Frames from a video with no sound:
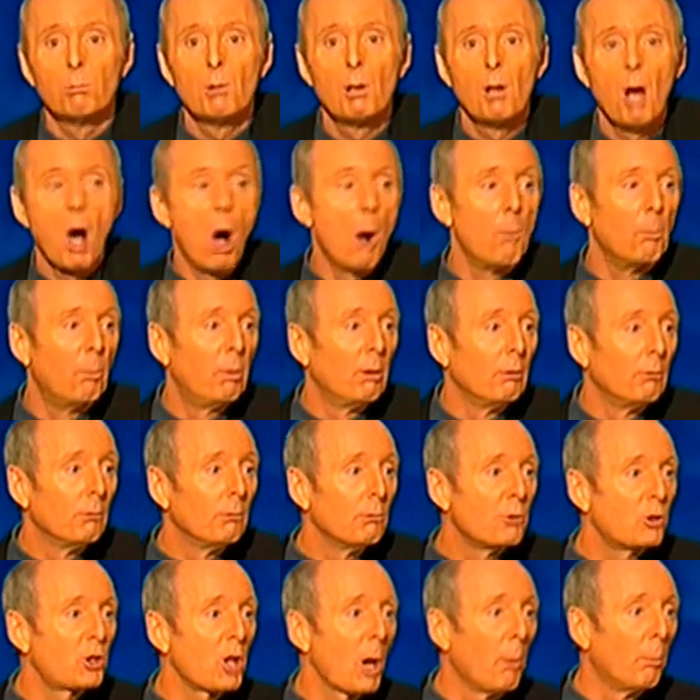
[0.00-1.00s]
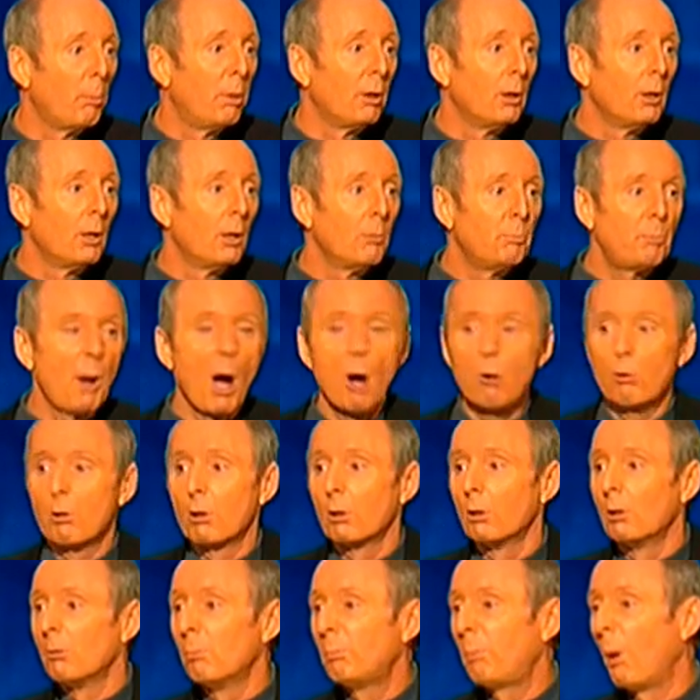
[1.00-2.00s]
hug, jump, poke,
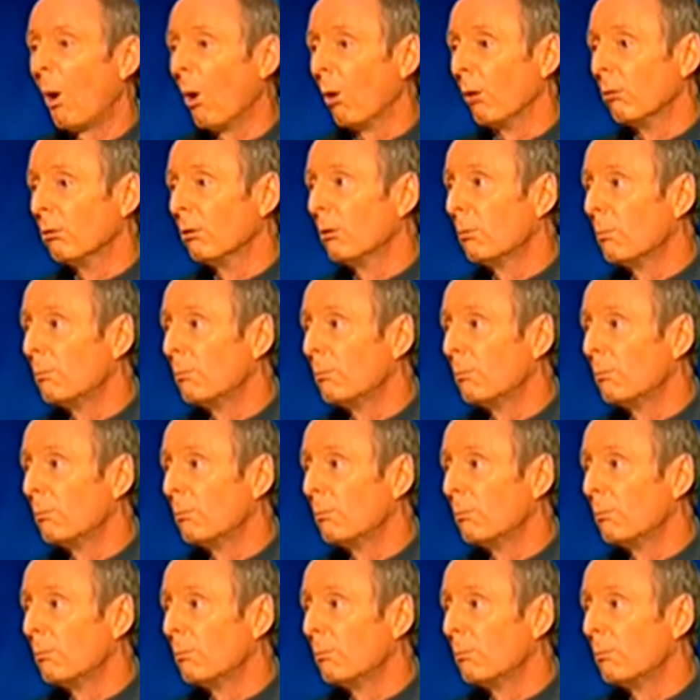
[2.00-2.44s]
pull,